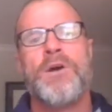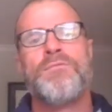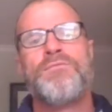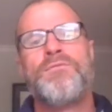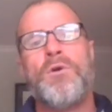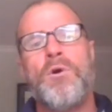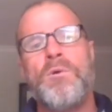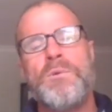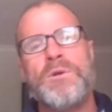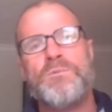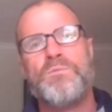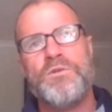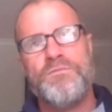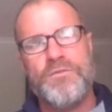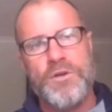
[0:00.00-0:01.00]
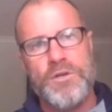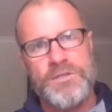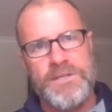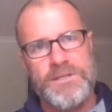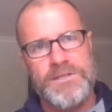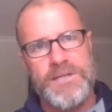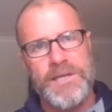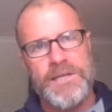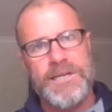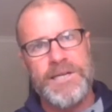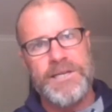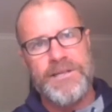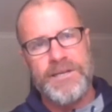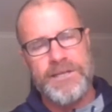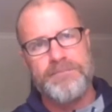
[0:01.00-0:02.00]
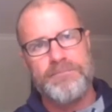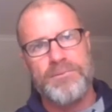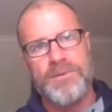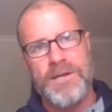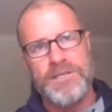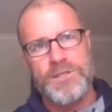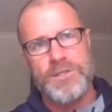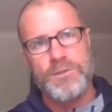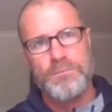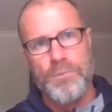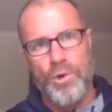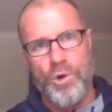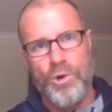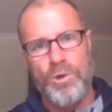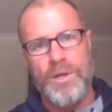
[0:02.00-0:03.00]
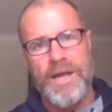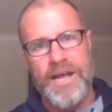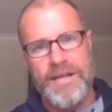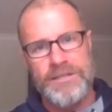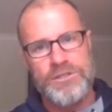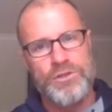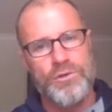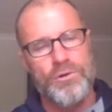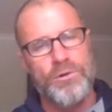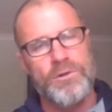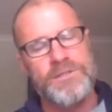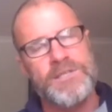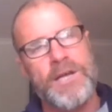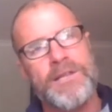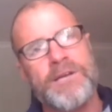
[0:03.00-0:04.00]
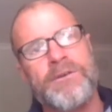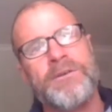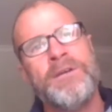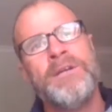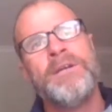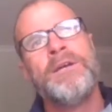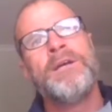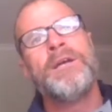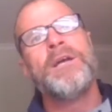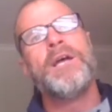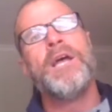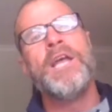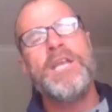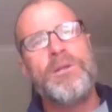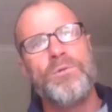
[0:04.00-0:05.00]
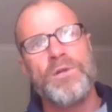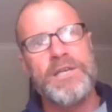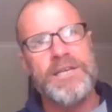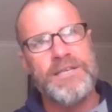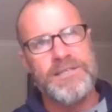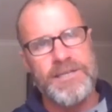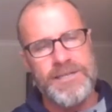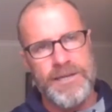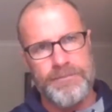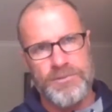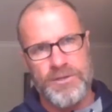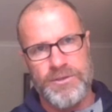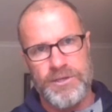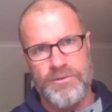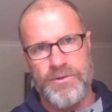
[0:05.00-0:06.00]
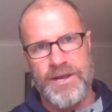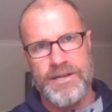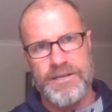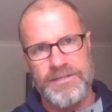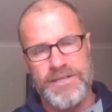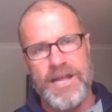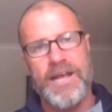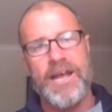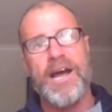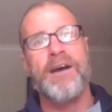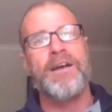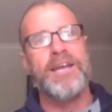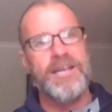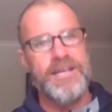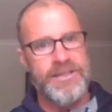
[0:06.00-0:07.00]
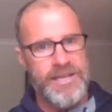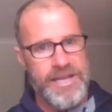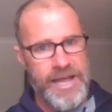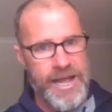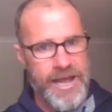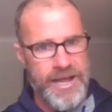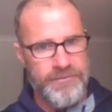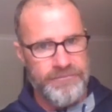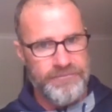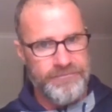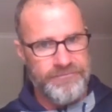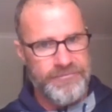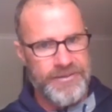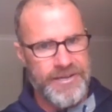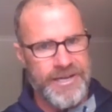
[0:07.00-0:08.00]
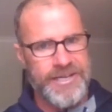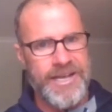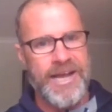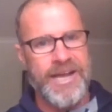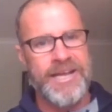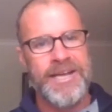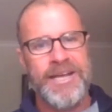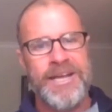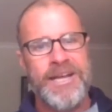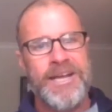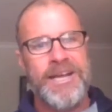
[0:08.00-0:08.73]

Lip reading: A forward with versatility that can play small and tall. So they're equally as adept on the ground as they are in the air. Okay?